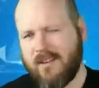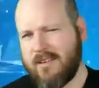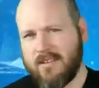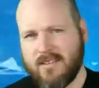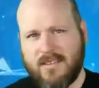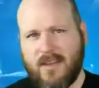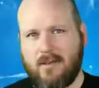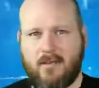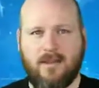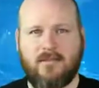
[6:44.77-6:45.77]
here in the
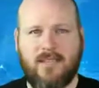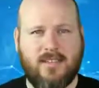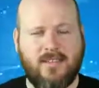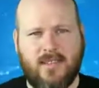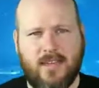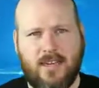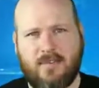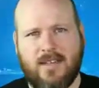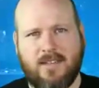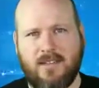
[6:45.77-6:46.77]
South, you know, Texas A&M
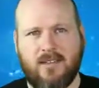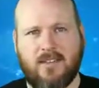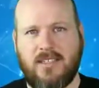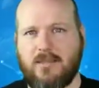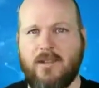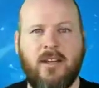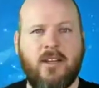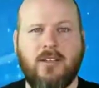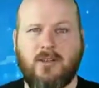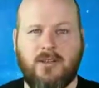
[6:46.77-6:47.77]
has a good team,
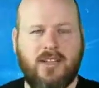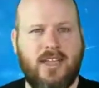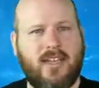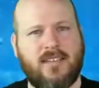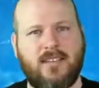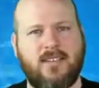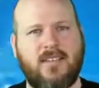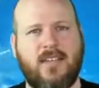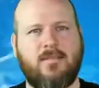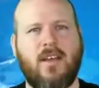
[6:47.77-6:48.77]
Georgia Tech has a good
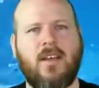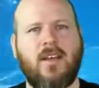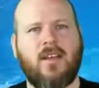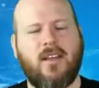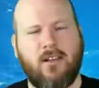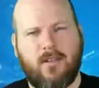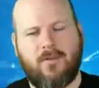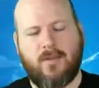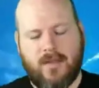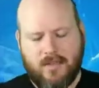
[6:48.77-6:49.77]
team. You know,
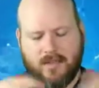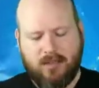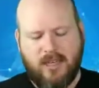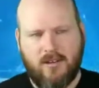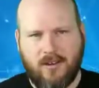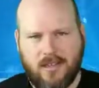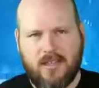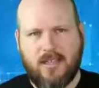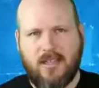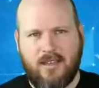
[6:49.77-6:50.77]
if we can continue to
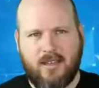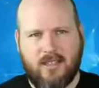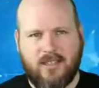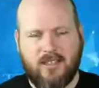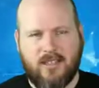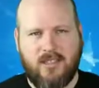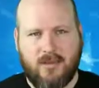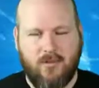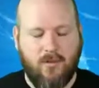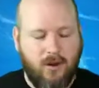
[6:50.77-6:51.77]
see the collegiate
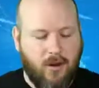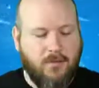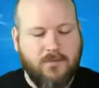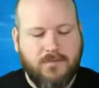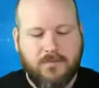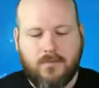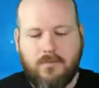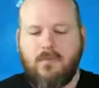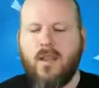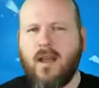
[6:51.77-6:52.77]
system grow,
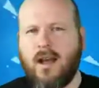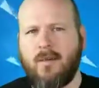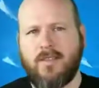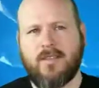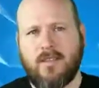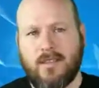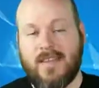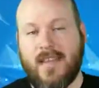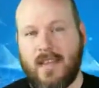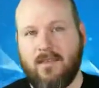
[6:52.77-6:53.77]
obviously
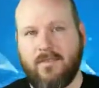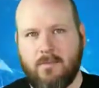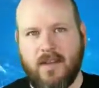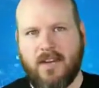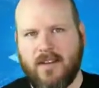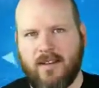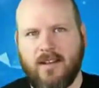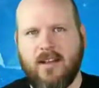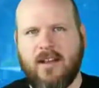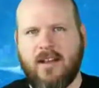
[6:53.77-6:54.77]
they have the money
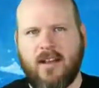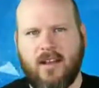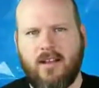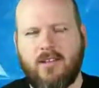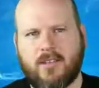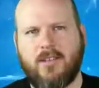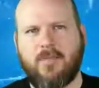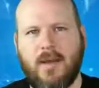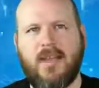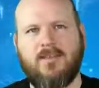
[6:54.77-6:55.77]
to
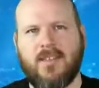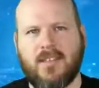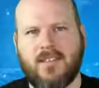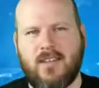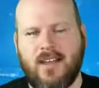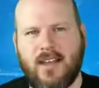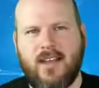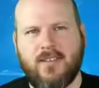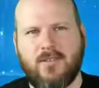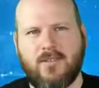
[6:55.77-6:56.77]
pay for this, unlike
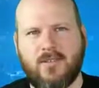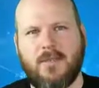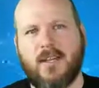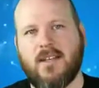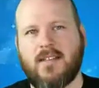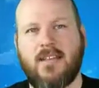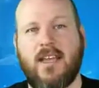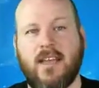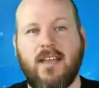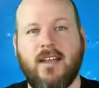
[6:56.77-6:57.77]
high schools, because
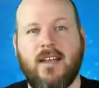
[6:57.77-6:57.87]
they,